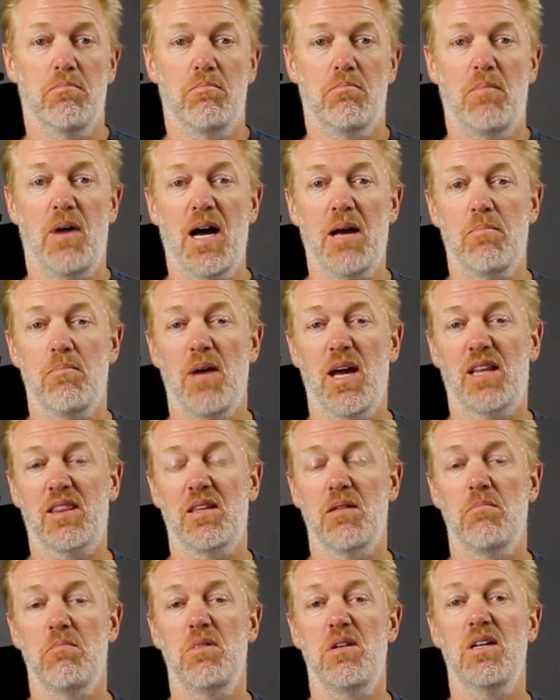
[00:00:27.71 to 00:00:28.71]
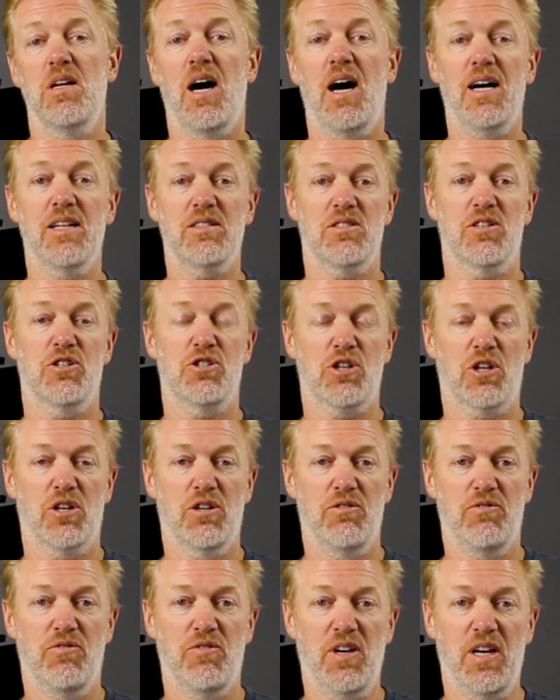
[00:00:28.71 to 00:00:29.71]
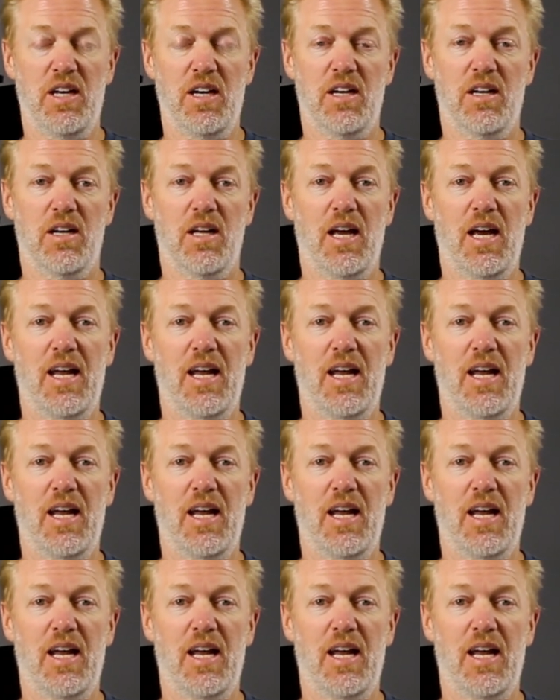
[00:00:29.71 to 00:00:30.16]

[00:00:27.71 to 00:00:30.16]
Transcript: might make them not such a good fit?